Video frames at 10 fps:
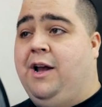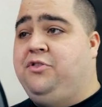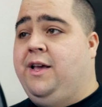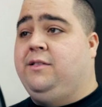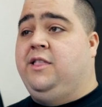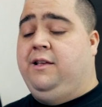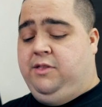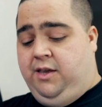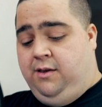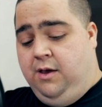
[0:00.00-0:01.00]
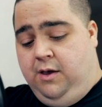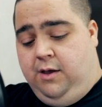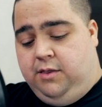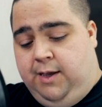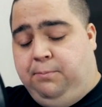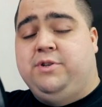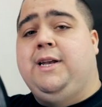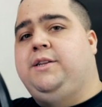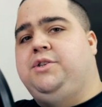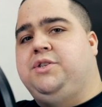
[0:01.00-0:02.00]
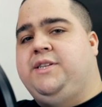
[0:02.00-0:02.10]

I think that the percentages